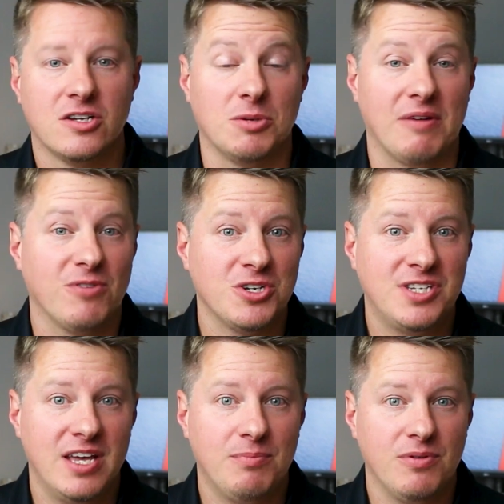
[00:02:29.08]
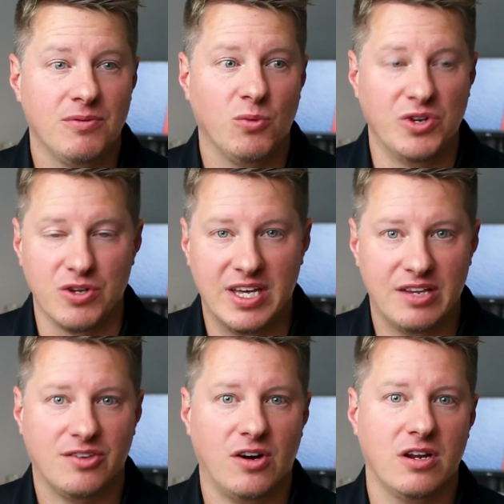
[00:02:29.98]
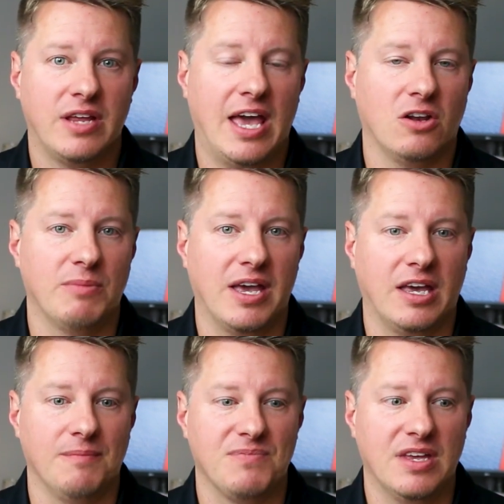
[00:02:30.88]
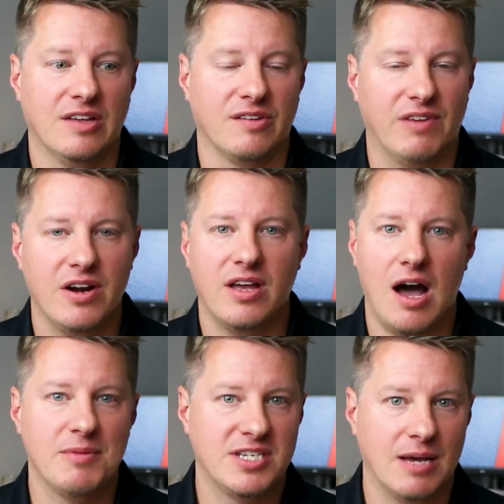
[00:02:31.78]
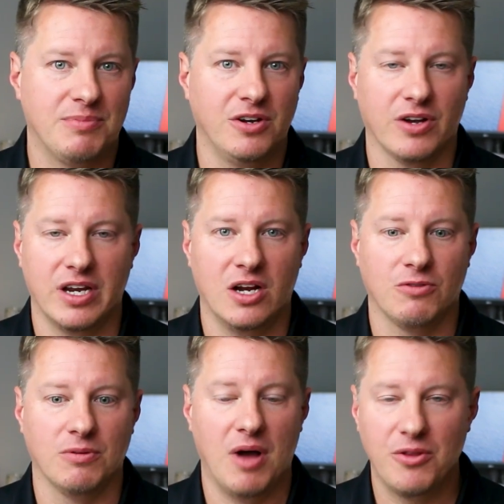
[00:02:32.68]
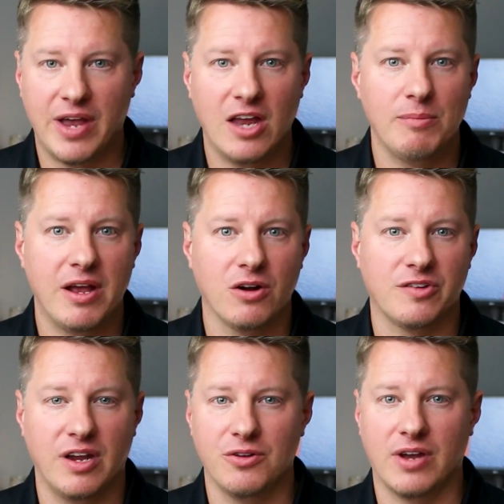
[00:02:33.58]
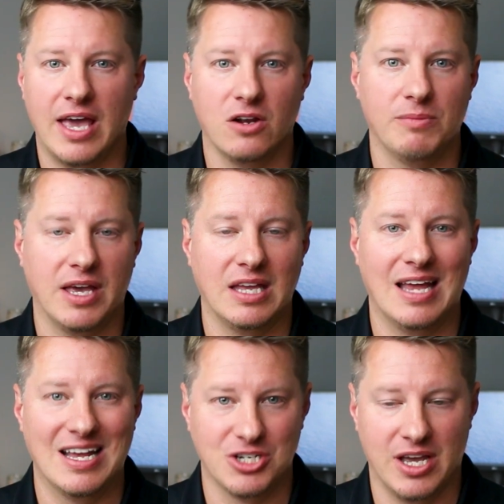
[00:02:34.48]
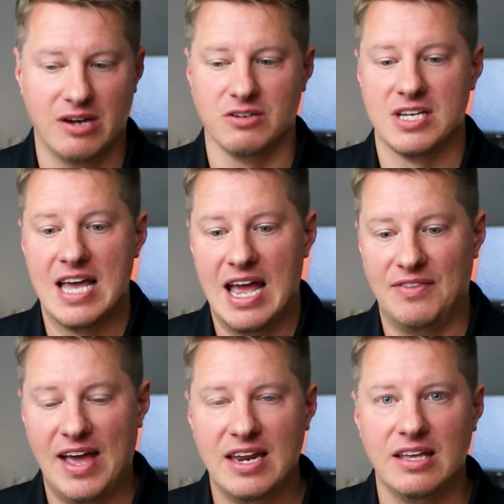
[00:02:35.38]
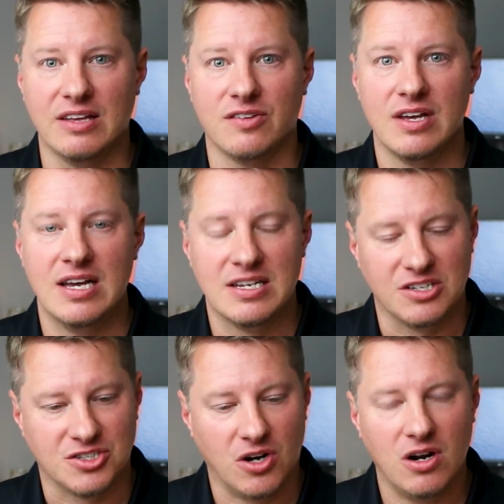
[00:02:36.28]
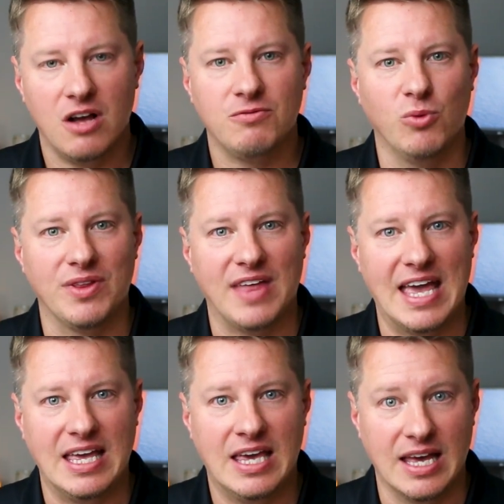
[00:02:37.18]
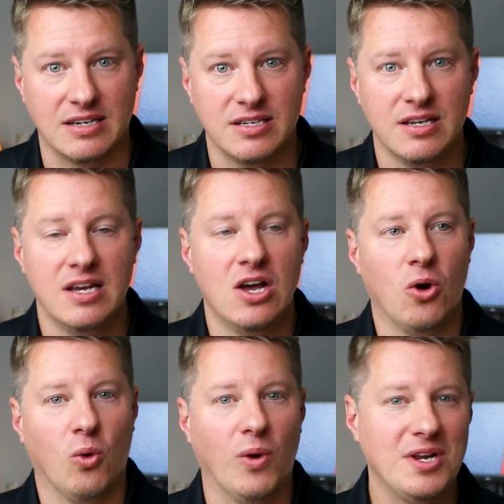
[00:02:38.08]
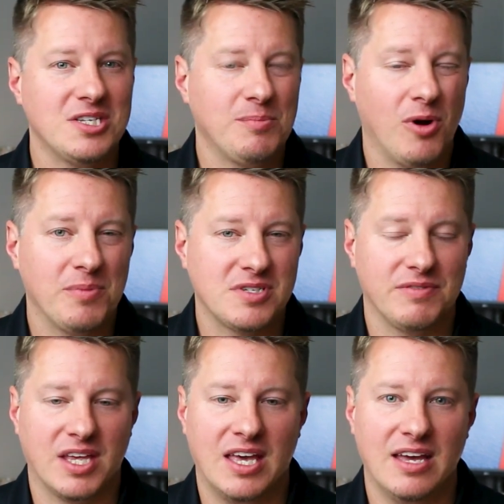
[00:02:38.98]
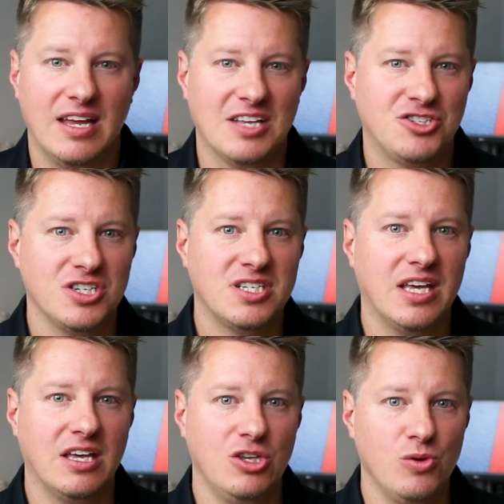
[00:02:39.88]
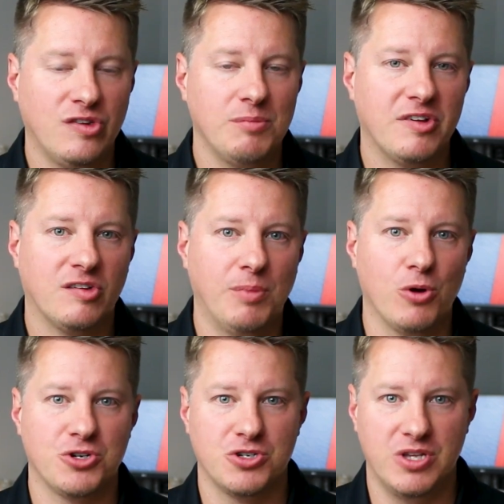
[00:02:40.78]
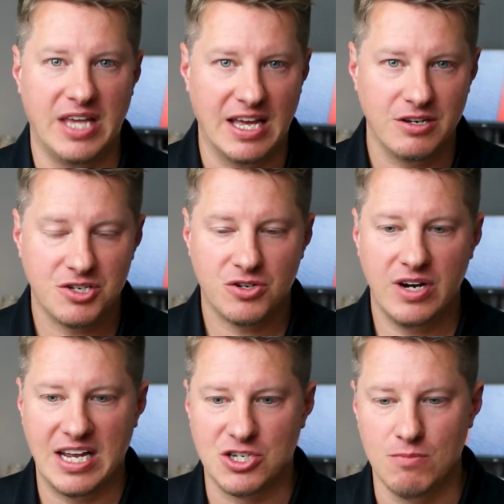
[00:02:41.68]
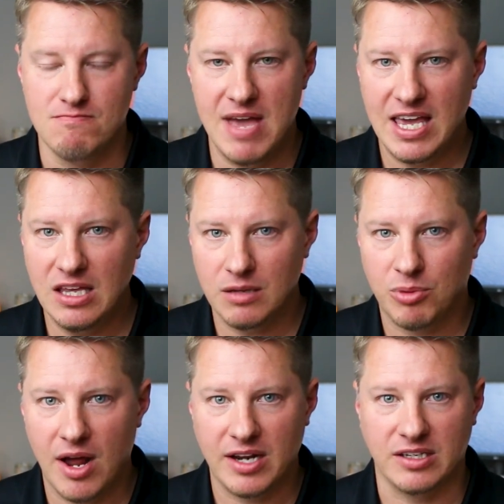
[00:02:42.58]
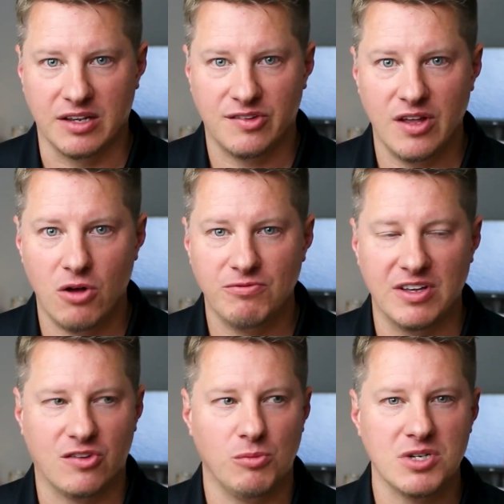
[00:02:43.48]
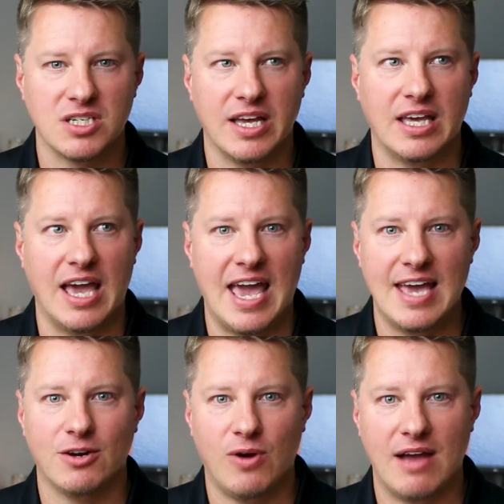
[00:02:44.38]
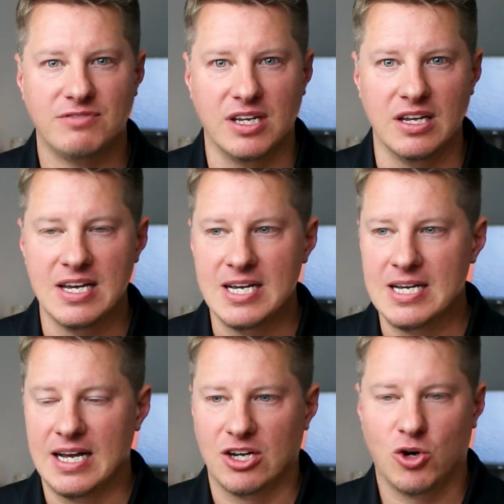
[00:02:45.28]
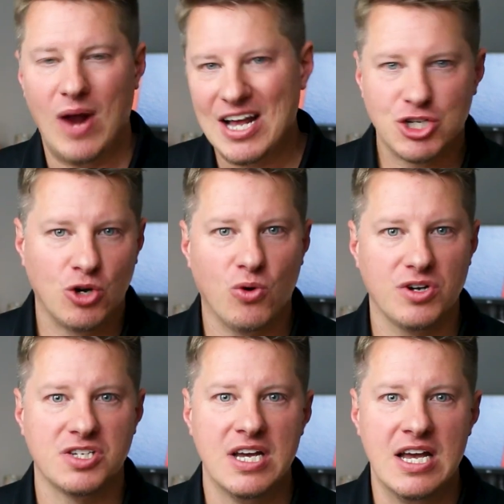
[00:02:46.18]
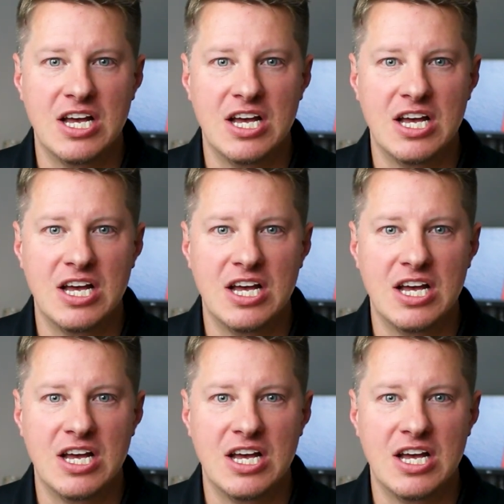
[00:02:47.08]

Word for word: So my first tip when you get started candle making is a very common tip that you're gonna hear from other candle makers and other candle making educators, and that is to start off with a kit. What is the purpose of the kit? It's just to get you some exposure to the industry and to making the product itself. It's almost like a handcrafted crash course